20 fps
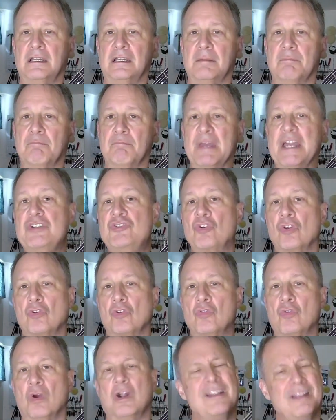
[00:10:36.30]
major
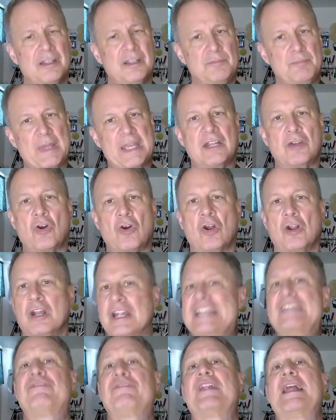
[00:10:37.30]
chord, it doesn't make it harder.
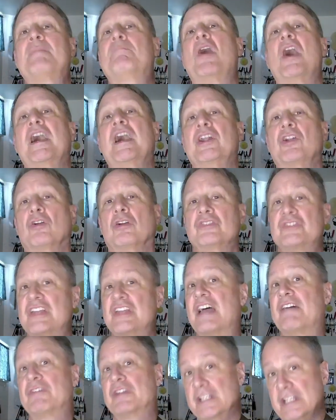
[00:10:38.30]
E flat minor
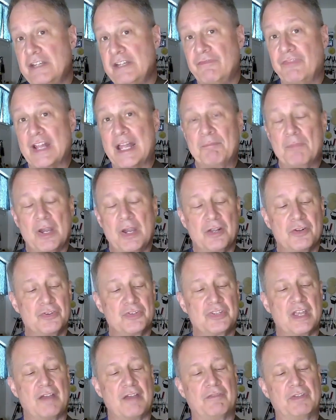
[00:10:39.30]
7, E flat minor
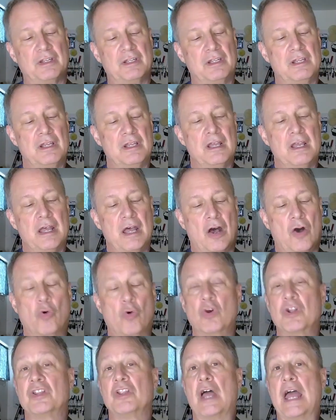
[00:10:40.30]
7.
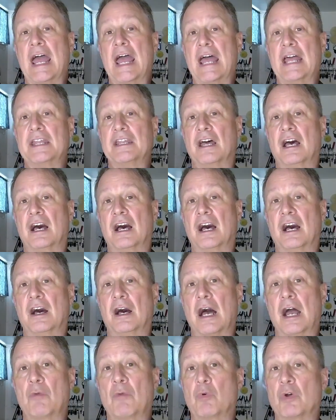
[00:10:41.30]

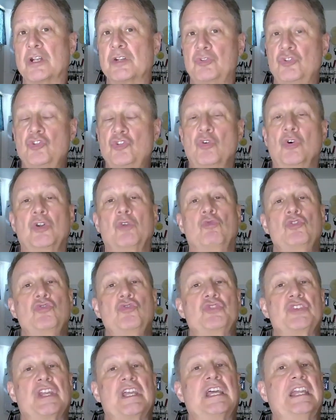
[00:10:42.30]
I want to do it
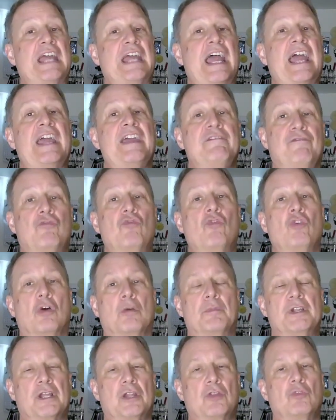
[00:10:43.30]
using an A form.
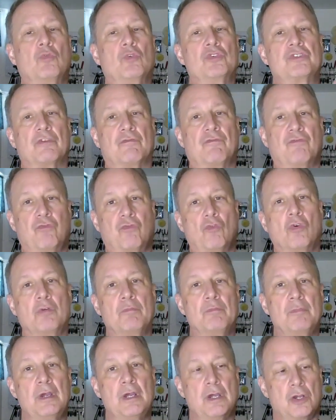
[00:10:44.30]
In other words, a
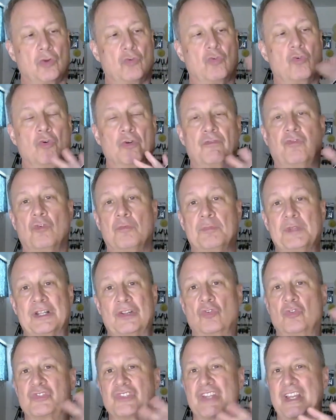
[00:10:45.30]
chord form that
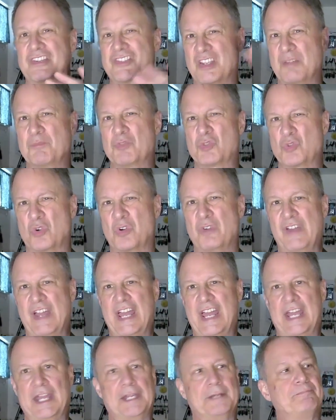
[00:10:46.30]
looks like some sort of
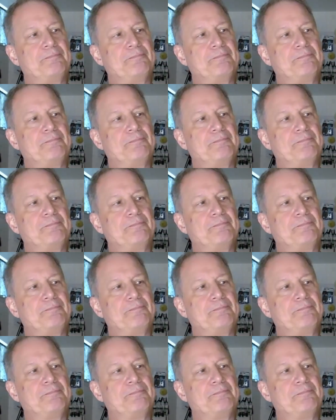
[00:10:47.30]
A.